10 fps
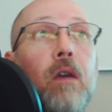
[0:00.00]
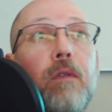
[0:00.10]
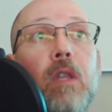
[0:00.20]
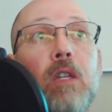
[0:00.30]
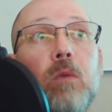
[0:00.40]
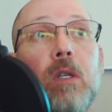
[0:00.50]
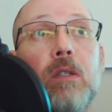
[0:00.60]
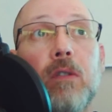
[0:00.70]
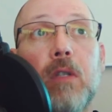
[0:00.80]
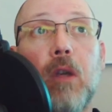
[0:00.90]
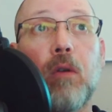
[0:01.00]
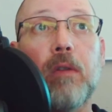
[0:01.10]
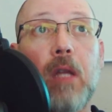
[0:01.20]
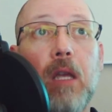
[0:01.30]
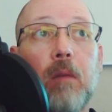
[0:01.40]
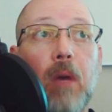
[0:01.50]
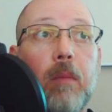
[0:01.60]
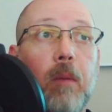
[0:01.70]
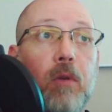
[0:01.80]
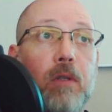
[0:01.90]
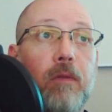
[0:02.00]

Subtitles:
For these reasons, the oath taken by members